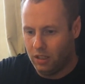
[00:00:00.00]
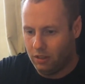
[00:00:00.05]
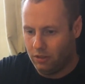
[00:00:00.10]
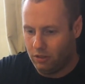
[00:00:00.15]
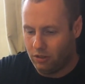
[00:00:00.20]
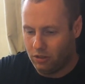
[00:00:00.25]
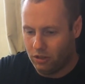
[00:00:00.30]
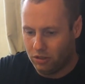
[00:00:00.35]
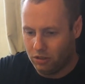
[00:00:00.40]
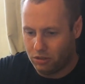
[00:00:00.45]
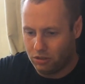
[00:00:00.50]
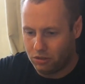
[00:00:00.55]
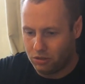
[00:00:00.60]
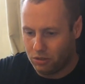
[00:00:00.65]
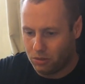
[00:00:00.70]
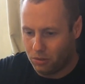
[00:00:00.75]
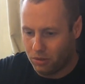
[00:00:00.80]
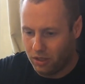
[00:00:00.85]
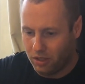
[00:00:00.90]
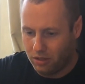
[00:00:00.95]
A nice good
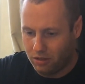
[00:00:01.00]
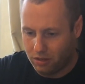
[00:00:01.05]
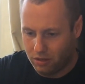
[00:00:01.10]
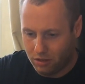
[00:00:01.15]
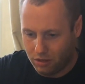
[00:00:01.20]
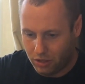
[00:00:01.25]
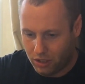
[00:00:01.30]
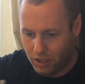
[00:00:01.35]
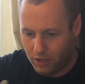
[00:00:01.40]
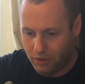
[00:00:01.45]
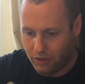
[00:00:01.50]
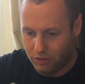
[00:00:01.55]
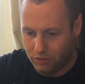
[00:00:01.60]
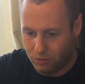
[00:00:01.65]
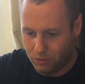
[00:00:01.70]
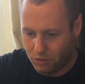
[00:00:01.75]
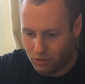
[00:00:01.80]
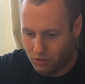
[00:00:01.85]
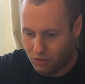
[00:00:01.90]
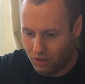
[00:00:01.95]
squeeze, and you hear it
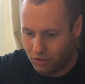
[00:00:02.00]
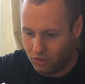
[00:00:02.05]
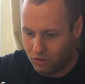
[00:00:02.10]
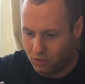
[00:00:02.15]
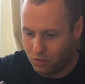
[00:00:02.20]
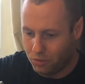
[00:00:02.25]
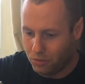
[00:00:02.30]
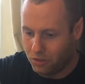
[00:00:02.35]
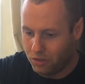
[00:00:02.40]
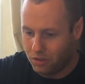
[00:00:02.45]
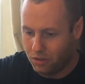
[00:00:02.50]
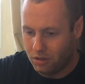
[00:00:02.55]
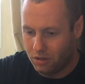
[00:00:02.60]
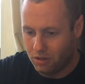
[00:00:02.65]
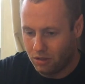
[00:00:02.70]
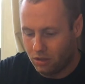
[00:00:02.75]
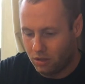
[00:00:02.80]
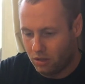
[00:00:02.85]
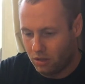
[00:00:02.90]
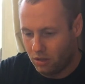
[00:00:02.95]
sort of crunch noise.
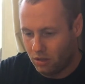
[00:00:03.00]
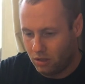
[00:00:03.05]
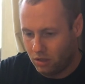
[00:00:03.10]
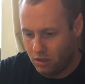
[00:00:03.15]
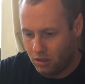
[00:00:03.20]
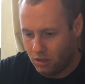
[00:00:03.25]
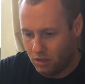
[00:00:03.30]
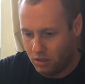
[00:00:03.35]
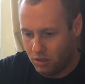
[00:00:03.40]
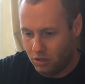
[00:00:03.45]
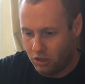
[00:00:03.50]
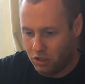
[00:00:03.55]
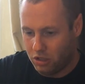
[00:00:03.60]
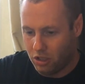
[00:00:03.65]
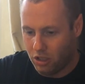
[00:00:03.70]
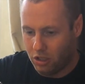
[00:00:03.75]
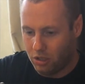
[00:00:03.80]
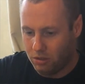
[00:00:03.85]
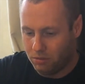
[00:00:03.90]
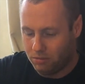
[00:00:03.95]
You
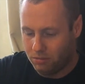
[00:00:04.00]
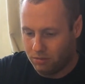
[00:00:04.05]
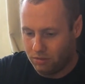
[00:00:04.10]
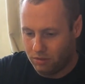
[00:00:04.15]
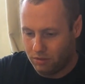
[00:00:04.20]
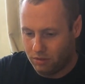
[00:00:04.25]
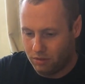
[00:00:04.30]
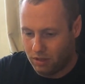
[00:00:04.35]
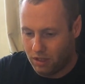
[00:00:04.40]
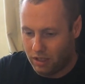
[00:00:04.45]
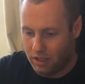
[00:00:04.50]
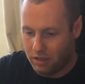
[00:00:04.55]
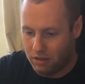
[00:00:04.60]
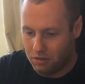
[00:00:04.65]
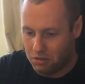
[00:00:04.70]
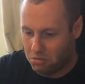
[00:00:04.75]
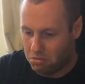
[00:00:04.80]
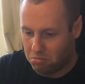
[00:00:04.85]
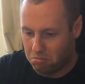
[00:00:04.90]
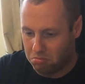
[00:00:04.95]
know that
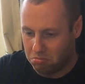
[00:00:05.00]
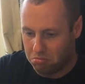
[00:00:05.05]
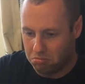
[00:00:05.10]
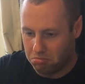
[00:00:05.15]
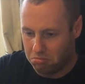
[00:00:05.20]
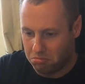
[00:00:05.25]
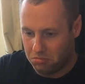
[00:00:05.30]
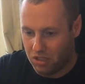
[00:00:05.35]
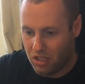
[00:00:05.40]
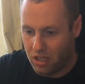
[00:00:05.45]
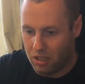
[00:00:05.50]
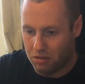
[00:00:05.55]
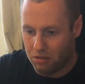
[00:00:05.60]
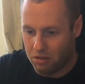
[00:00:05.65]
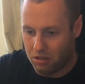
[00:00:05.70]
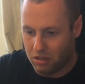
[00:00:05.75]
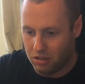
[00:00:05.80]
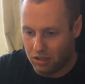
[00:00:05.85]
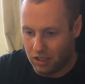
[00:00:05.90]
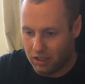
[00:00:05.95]
it's done,
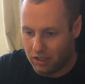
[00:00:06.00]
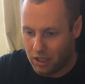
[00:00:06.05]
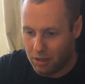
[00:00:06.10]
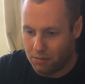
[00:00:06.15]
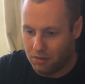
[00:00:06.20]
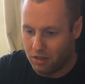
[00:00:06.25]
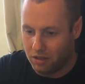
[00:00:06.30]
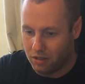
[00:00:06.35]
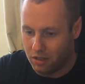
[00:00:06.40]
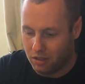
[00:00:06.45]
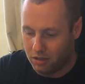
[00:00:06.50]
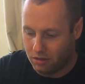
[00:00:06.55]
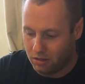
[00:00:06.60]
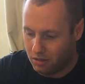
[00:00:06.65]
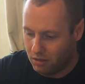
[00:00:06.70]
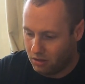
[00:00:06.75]
it ain't coming undone.